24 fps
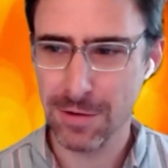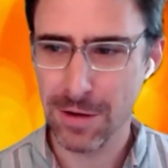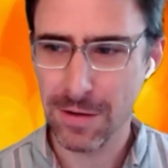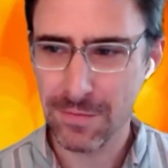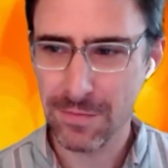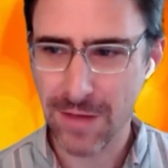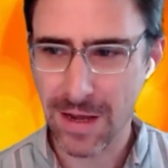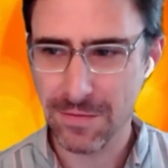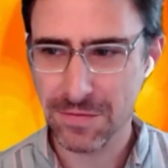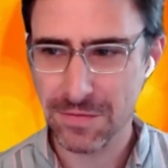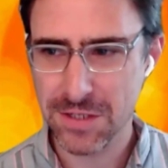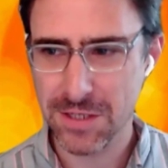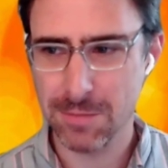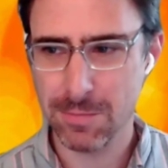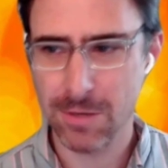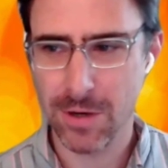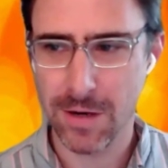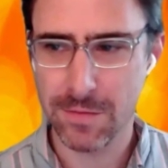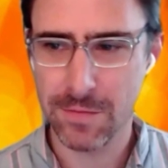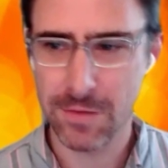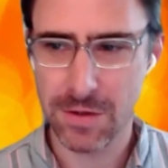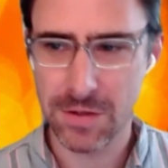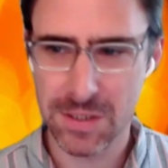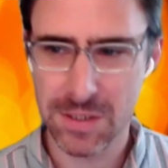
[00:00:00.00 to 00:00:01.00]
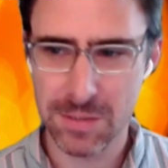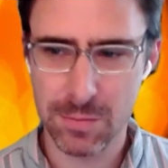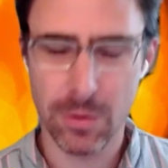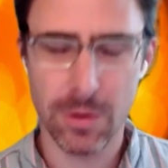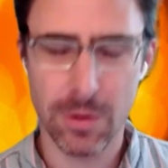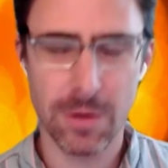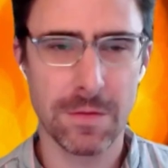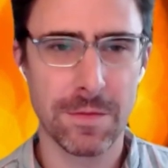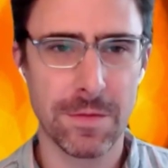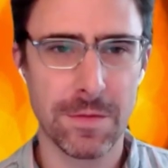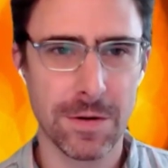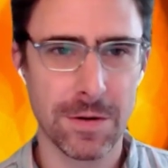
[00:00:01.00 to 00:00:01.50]
U I five team offer
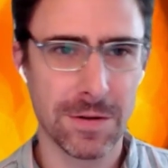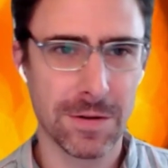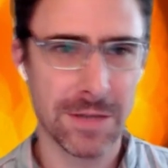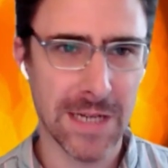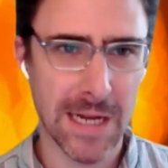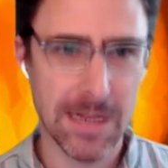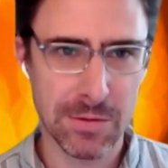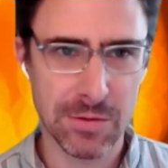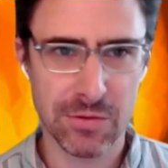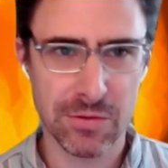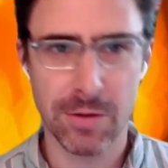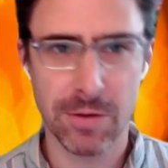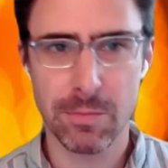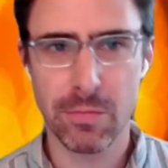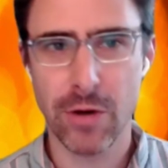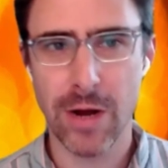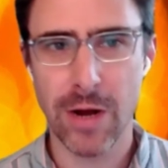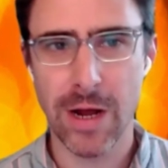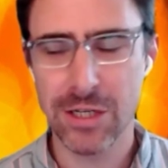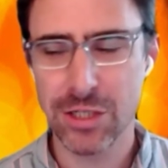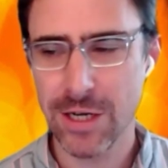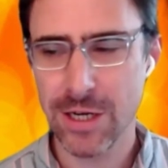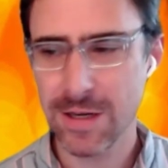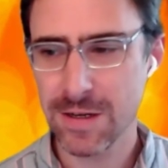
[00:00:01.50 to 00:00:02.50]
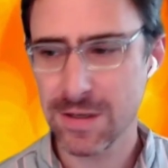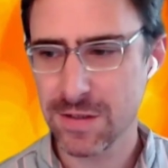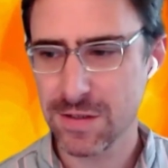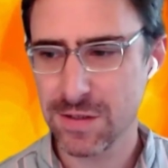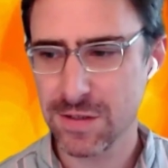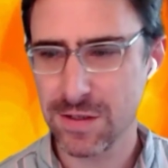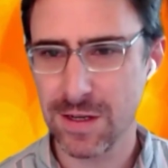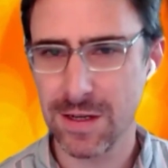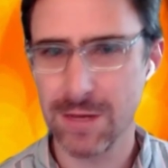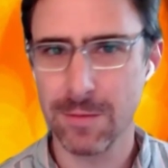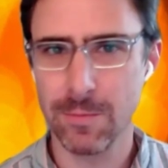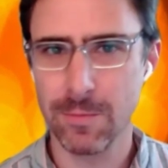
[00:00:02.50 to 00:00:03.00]
support for TypeScript
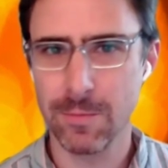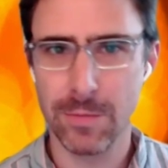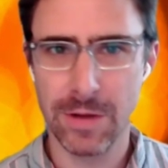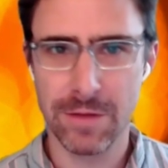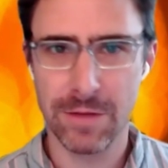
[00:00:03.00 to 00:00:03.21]
projects um,